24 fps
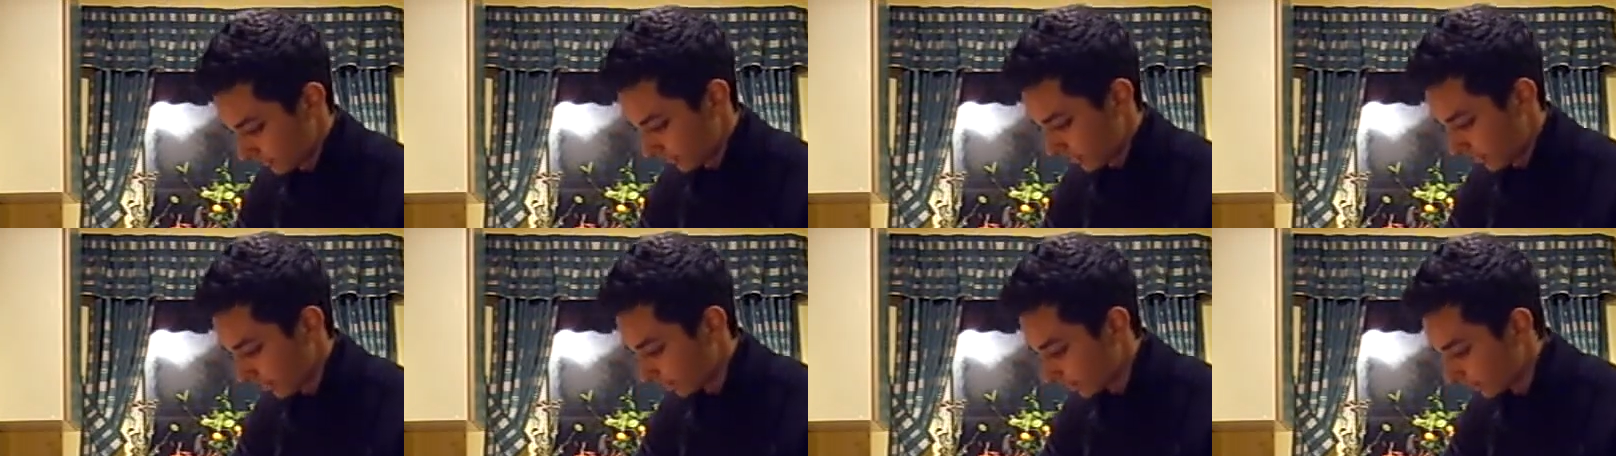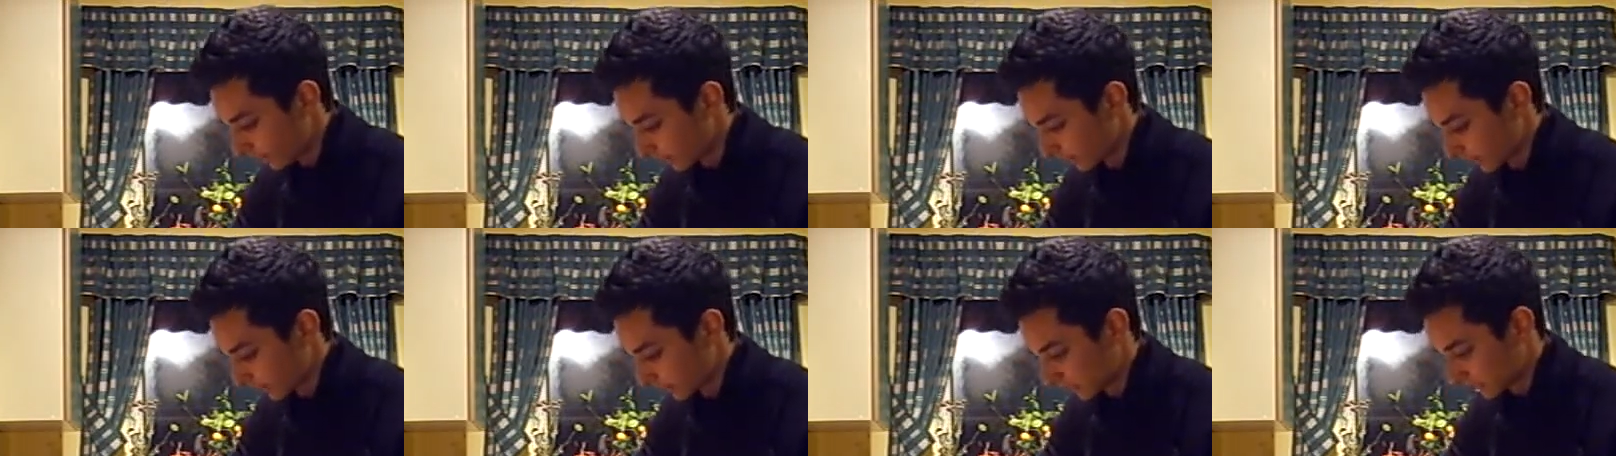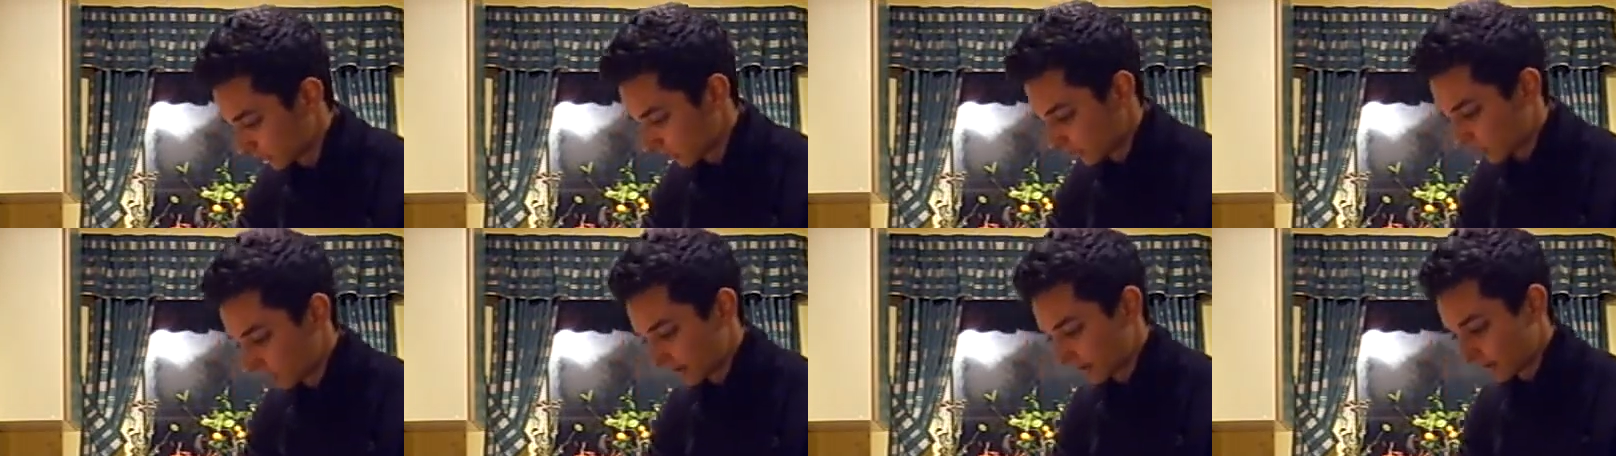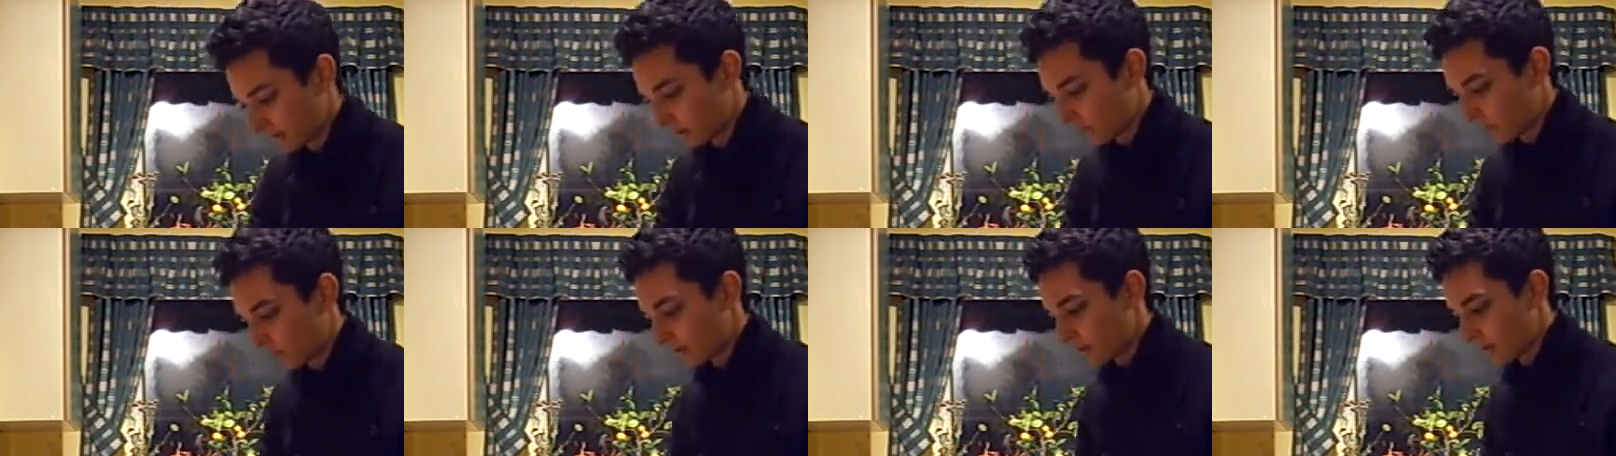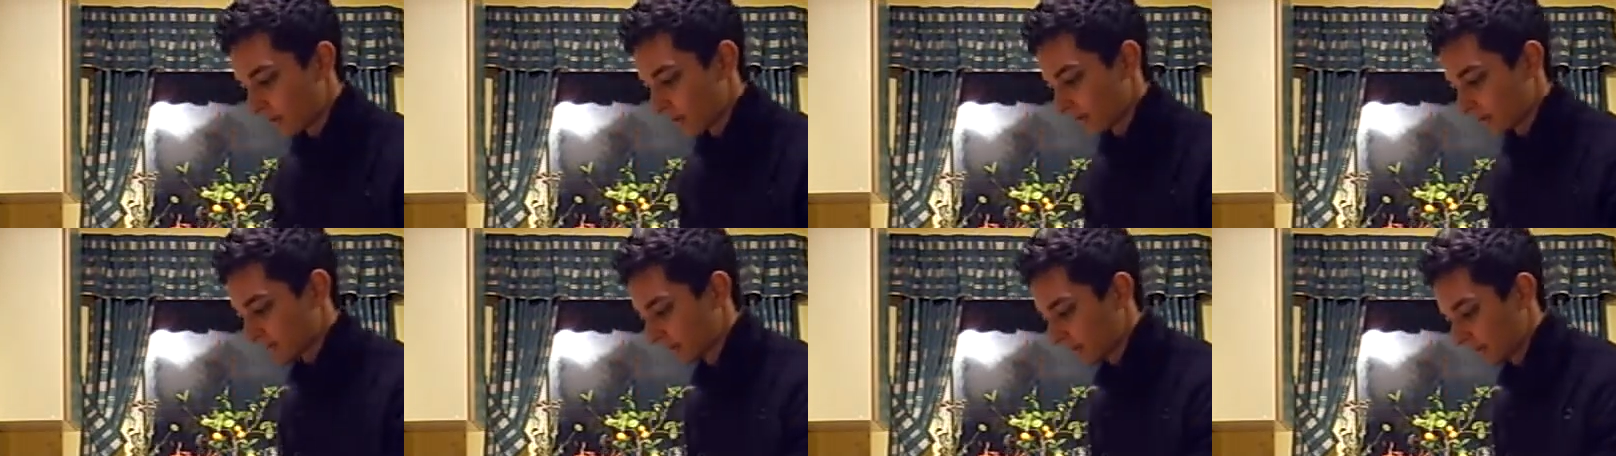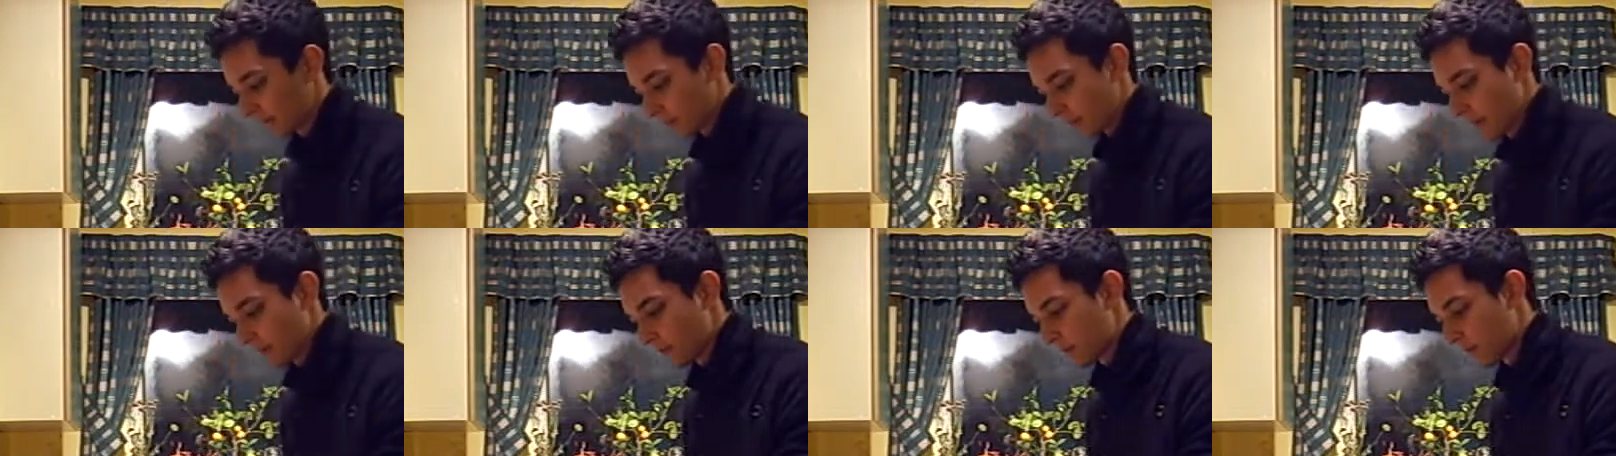And obviously it's got to be done on the lowest heat.
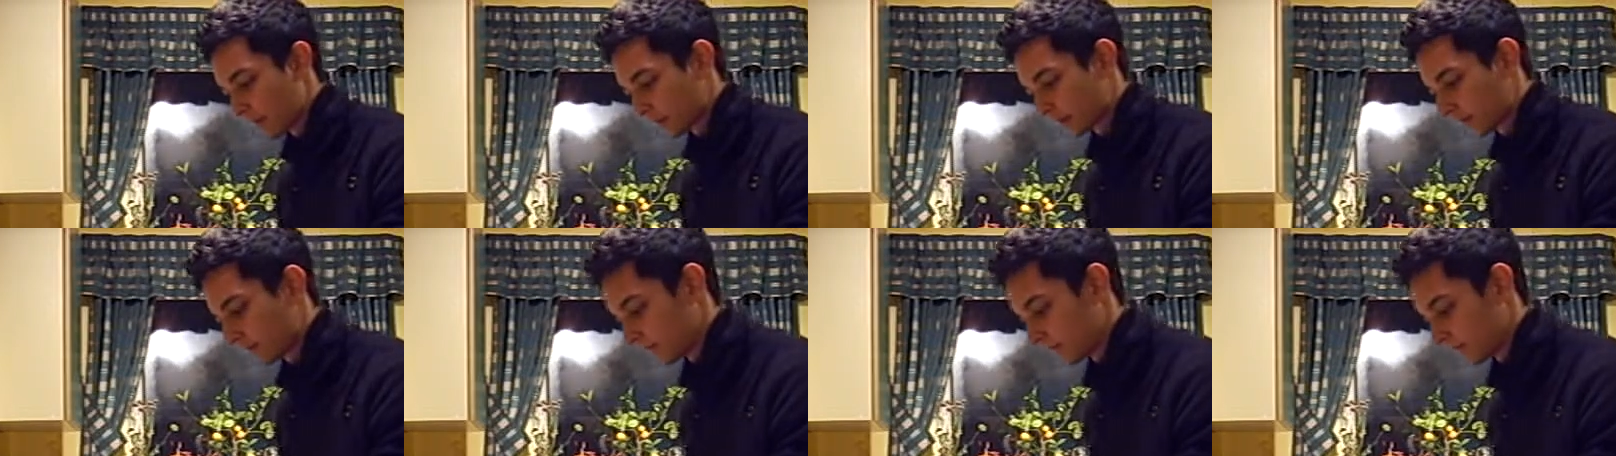That'll mix